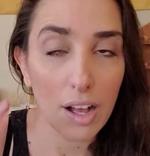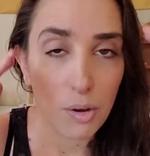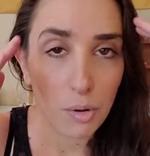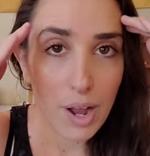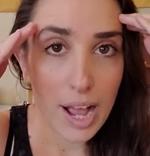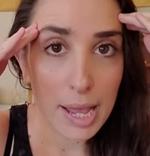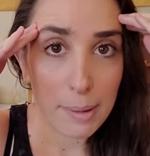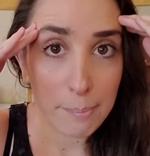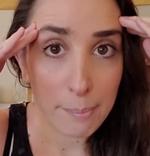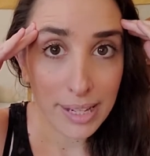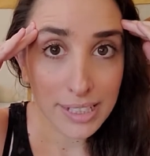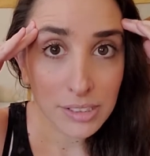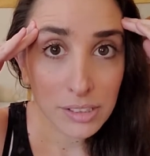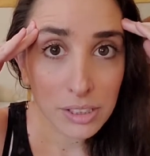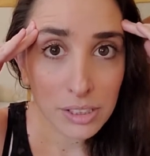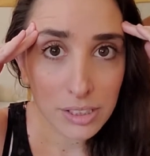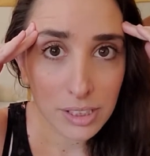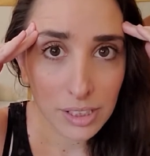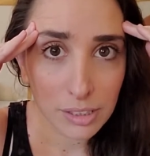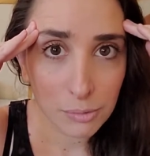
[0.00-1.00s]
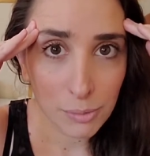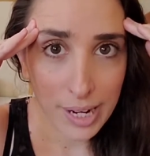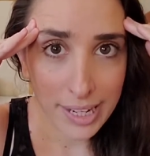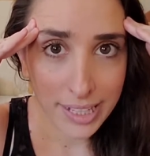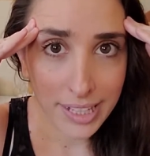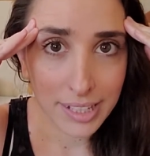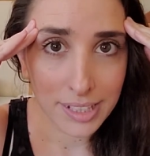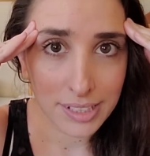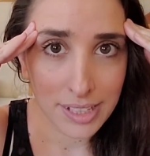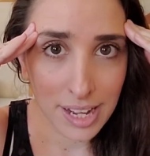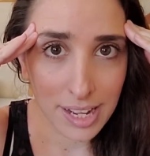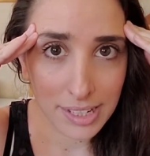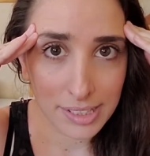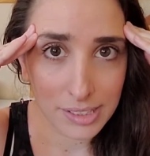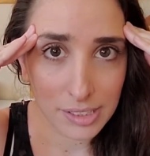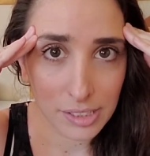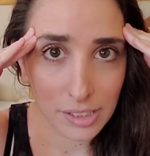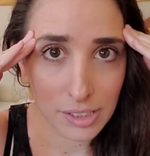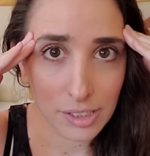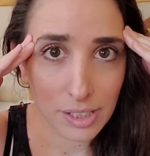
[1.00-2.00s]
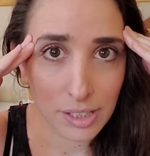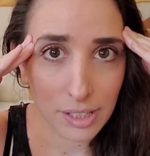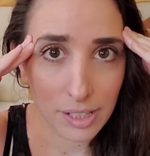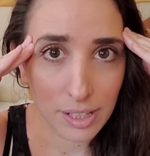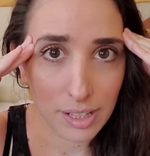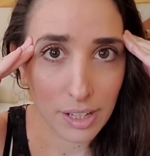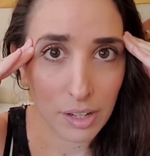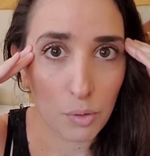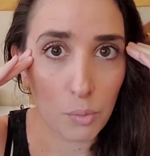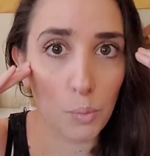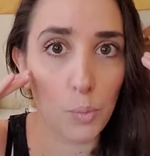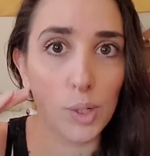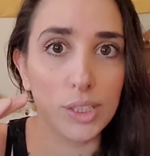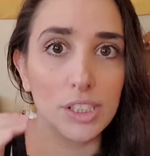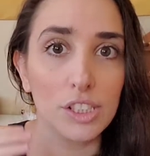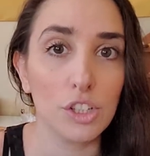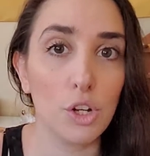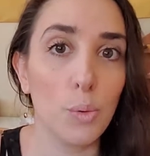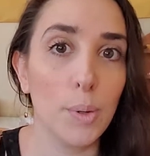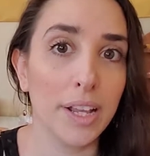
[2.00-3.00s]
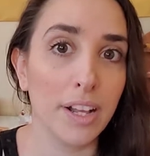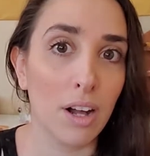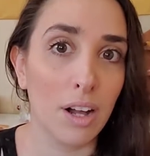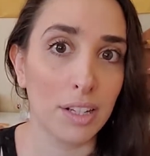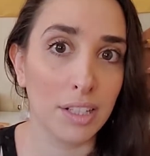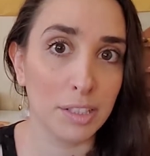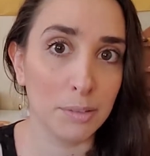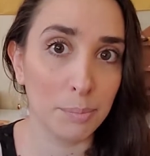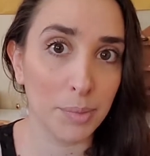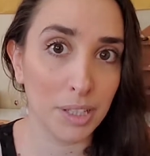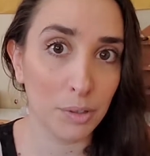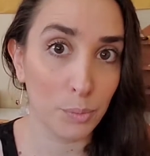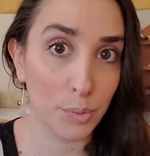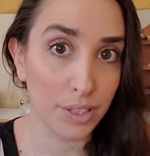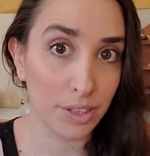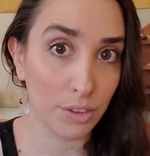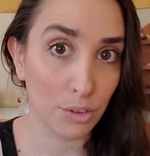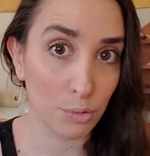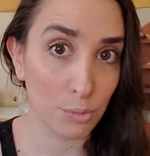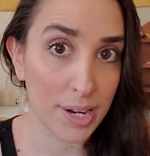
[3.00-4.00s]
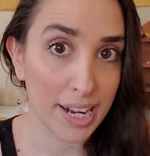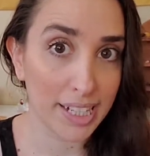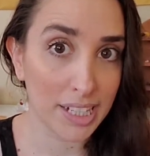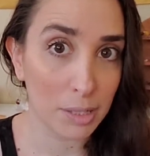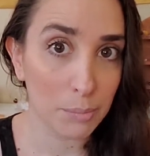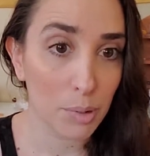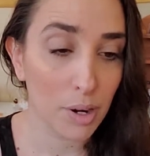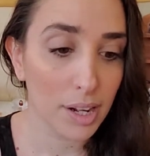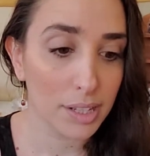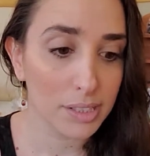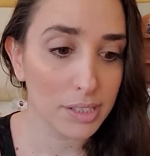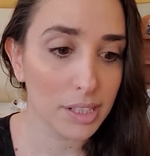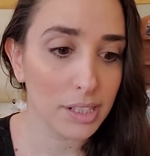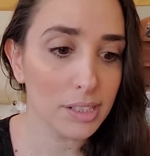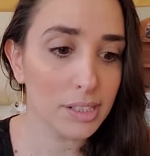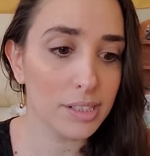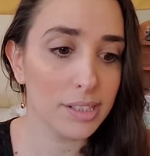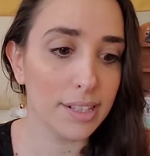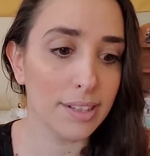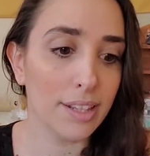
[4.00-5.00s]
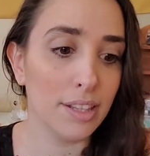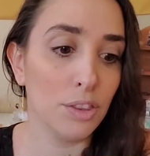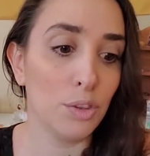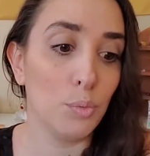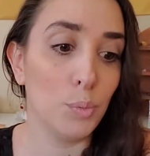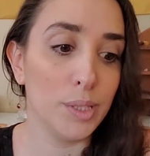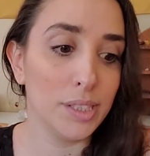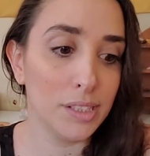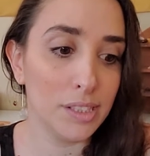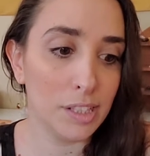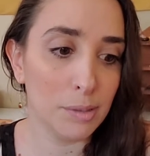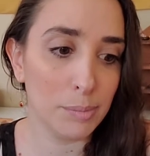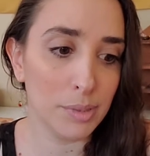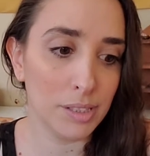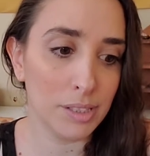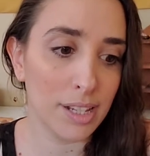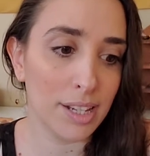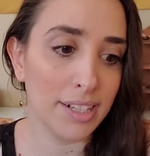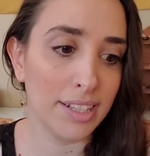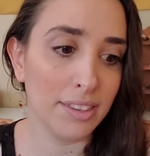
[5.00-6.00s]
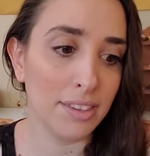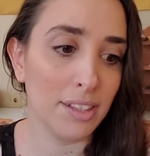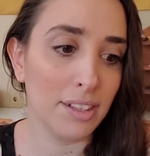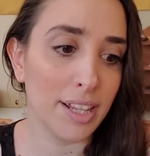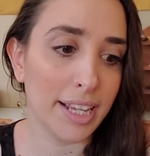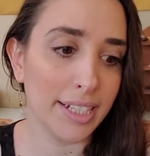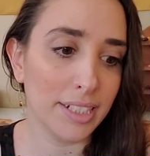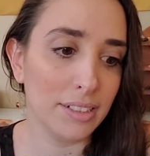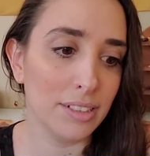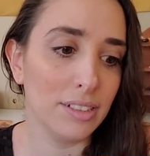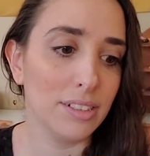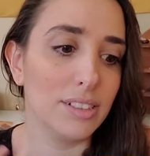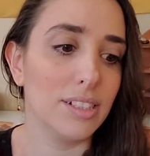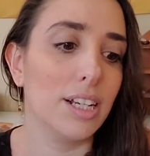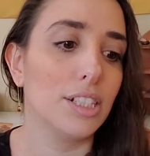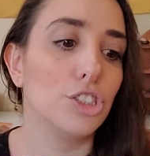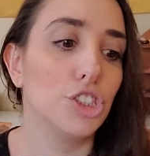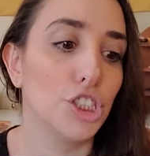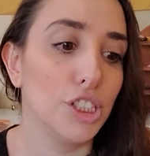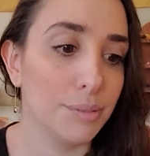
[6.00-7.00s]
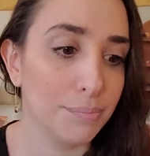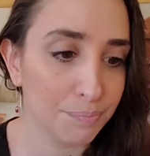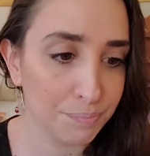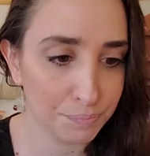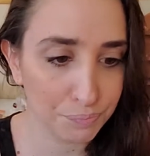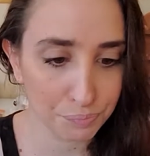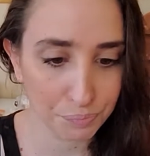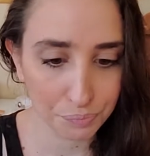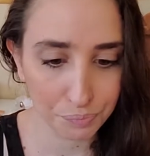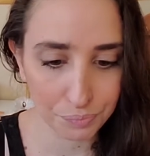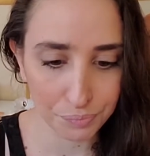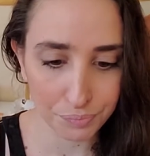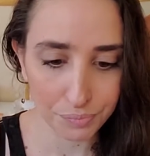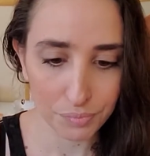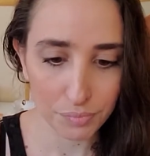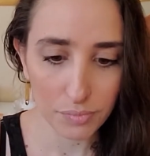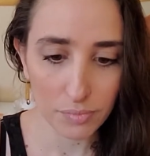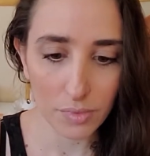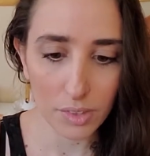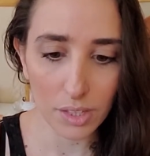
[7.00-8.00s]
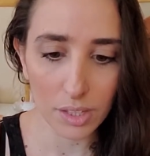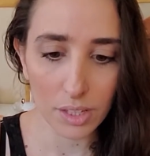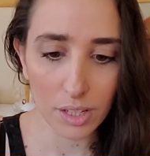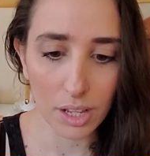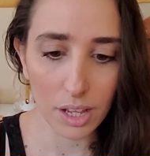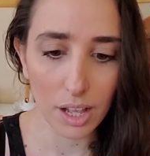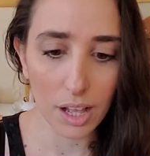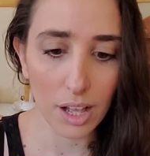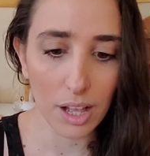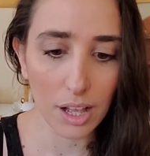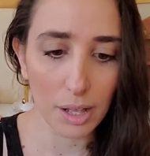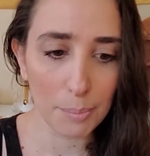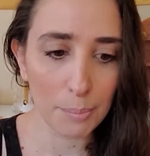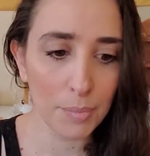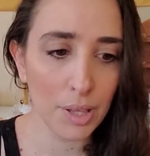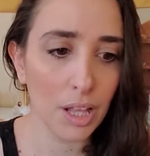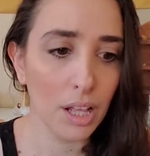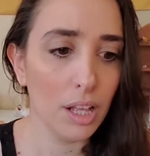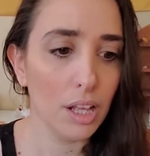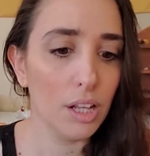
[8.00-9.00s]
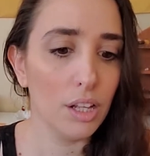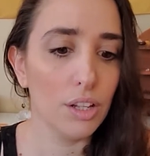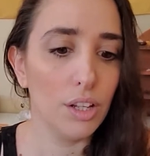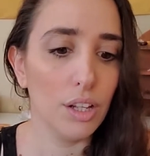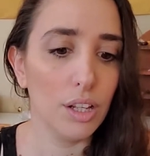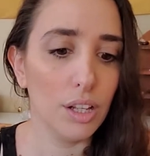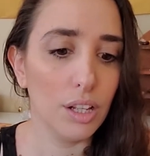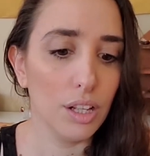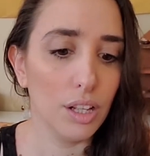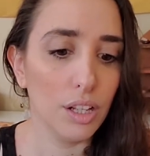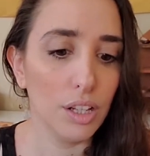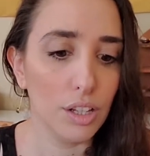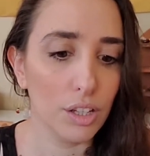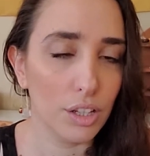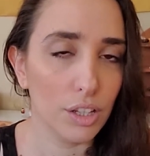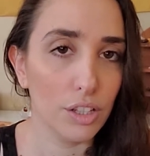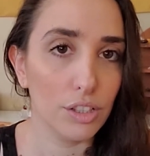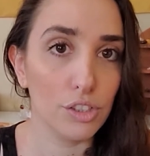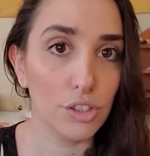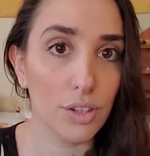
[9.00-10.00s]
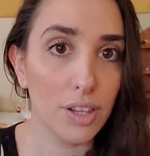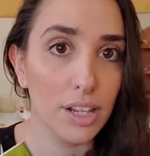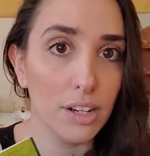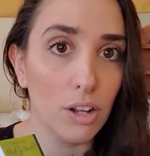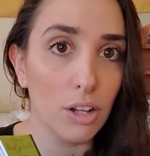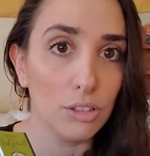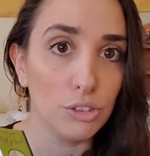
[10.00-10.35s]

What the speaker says: mentally recognize what's going on in me with the writing process, and then the wisdom is letting the light touch it. So then I'll